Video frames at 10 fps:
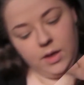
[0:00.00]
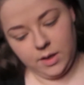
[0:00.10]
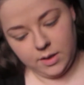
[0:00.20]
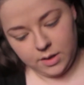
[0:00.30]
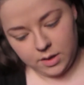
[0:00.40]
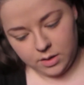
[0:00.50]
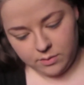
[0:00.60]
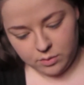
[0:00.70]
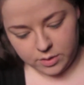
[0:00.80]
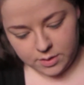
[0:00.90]
and then
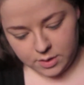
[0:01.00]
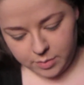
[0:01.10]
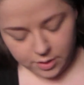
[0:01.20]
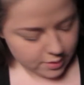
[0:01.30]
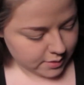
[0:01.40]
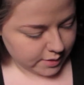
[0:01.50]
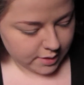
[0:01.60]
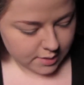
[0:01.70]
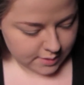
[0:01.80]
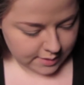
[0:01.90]
of course the powder
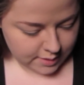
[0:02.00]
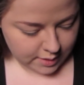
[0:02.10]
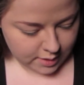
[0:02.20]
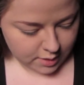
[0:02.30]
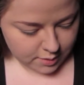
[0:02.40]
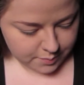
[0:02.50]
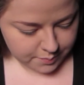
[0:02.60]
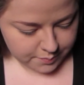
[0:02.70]
side to set that in.